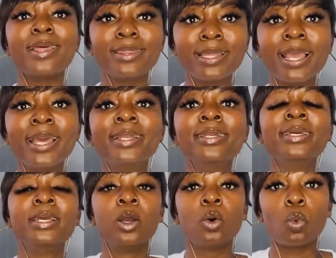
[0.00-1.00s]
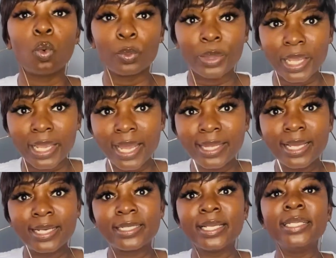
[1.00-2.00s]
then they get
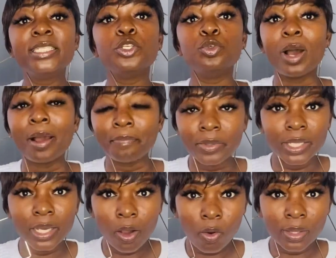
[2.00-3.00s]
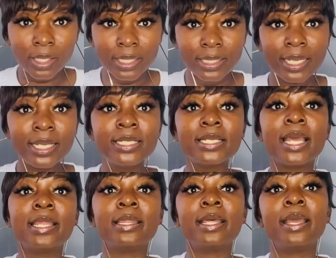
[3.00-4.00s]
that date, you appear on the date,
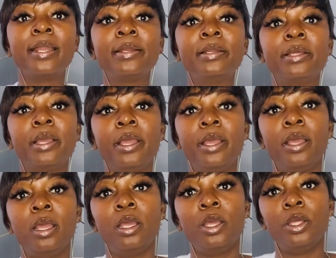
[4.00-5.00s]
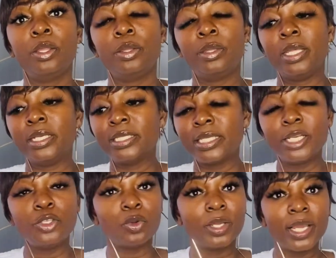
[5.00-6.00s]
and then they
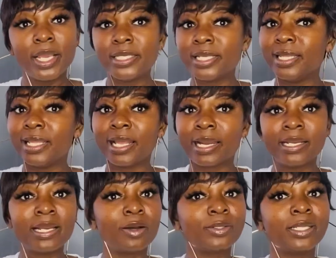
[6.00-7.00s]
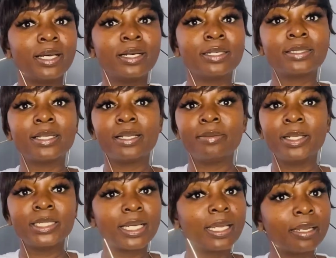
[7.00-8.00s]
state your case and they read out the
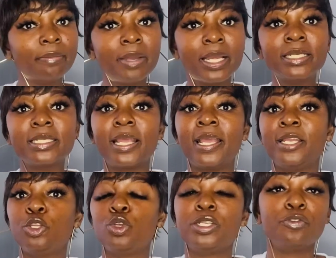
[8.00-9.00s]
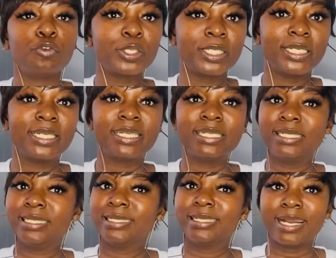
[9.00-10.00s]
settlement agreement, and your divorce decree
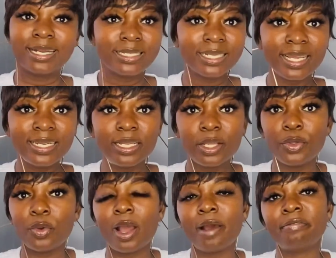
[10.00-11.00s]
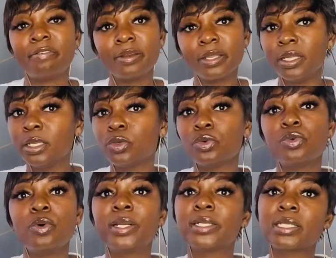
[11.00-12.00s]
is granted. You are free to
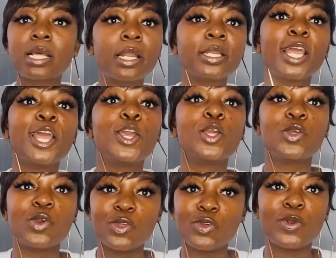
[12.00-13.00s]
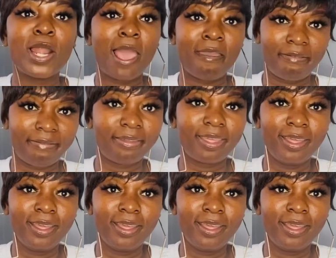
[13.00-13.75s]
go and start your new life.